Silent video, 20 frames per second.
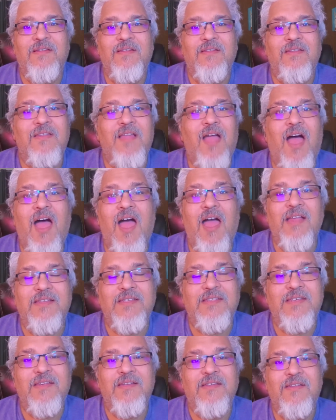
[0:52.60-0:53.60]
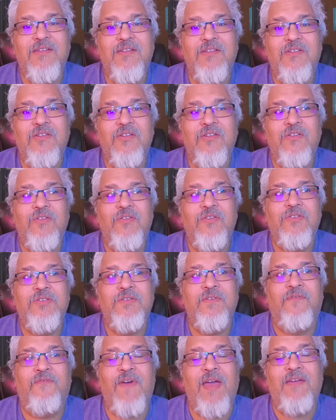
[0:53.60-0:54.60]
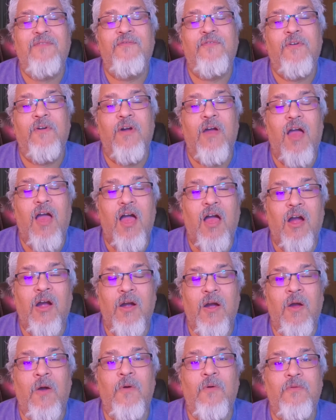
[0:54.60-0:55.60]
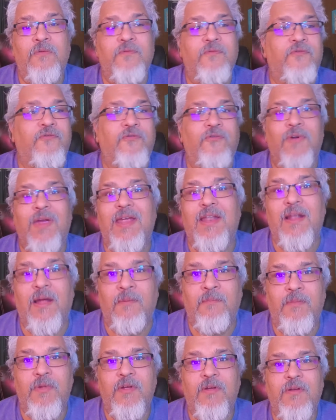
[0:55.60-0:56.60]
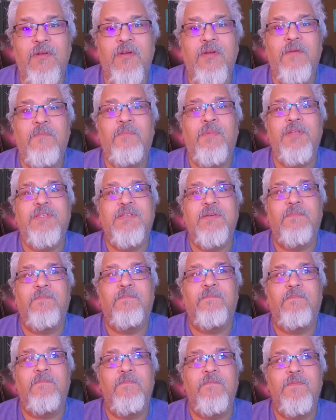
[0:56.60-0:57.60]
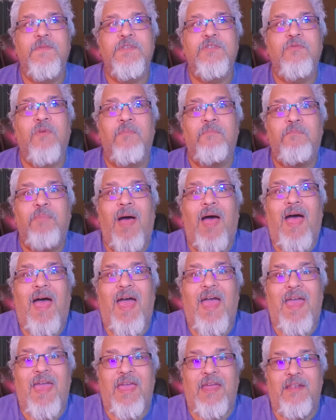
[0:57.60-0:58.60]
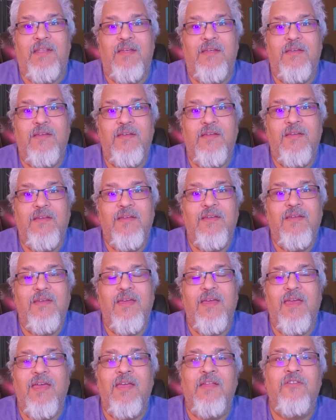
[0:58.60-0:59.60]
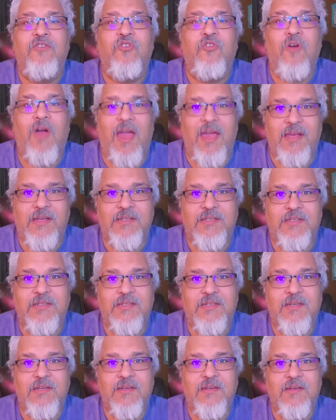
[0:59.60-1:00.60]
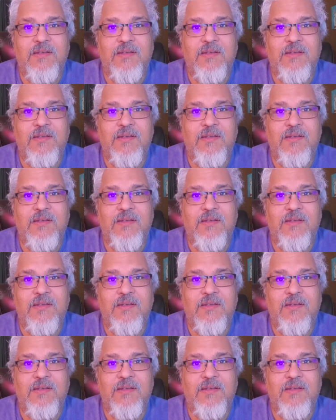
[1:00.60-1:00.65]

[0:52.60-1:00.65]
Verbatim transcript: not to fight for our own freedom, but to, to abide in Christ